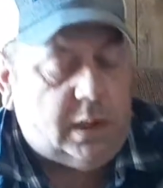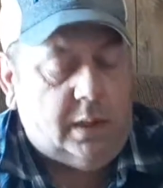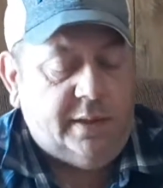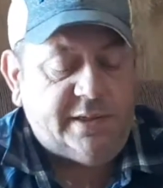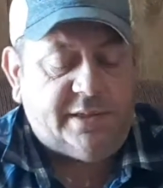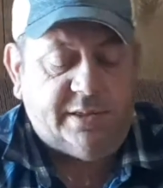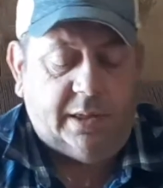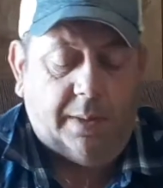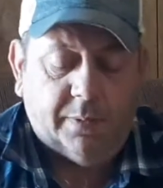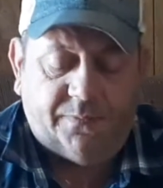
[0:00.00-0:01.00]
this is a
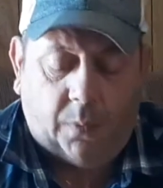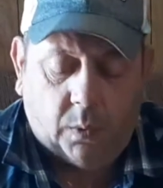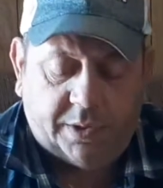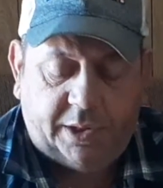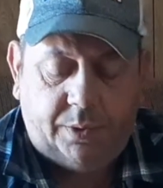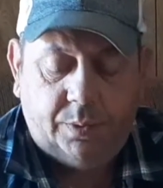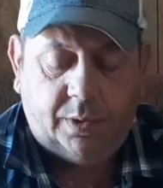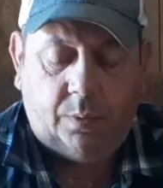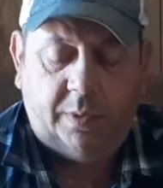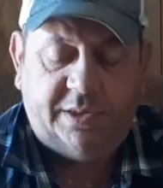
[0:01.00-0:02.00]
number 4 Duke,
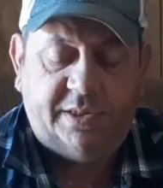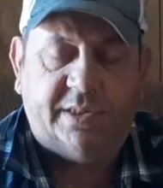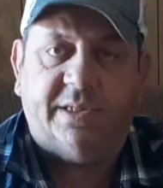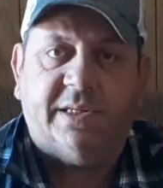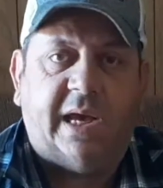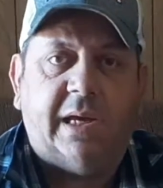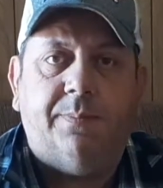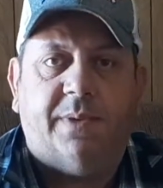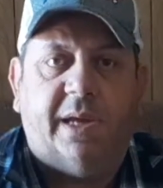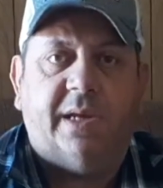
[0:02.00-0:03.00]
which is the
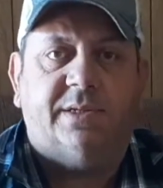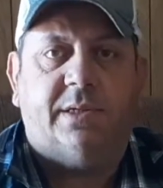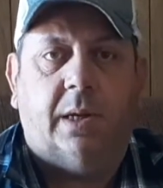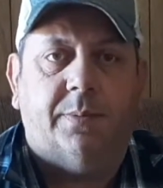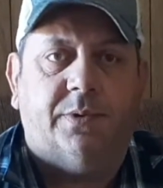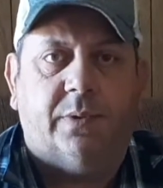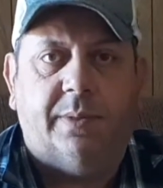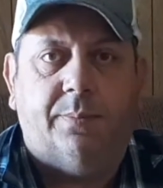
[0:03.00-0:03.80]
same thing as a number 3